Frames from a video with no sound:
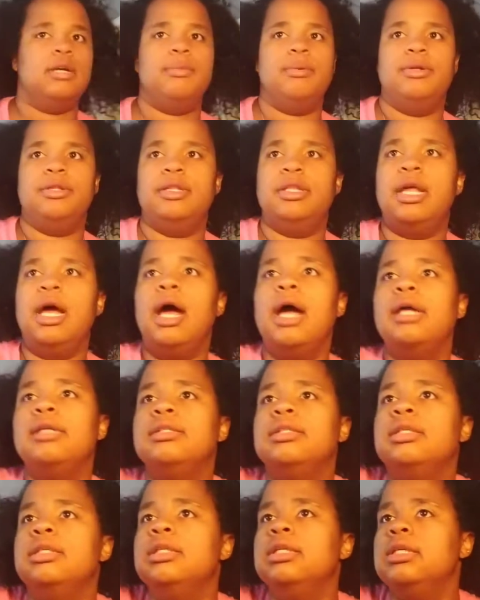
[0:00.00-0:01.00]
about that.
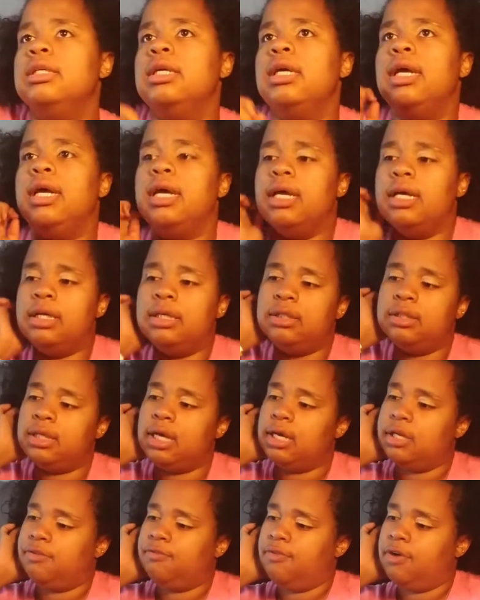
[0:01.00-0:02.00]
And
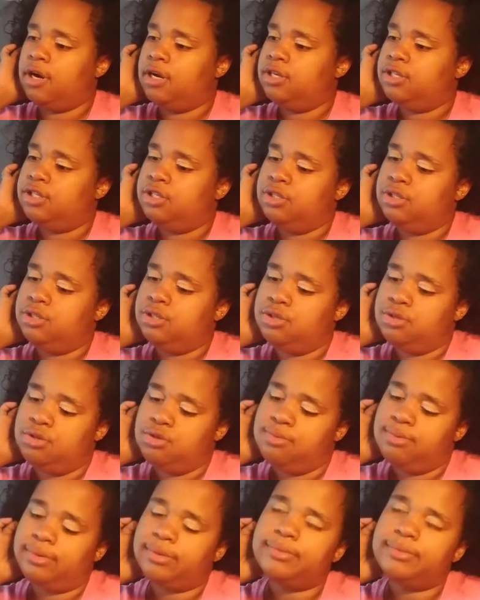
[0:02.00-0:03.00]
as far as YouTube,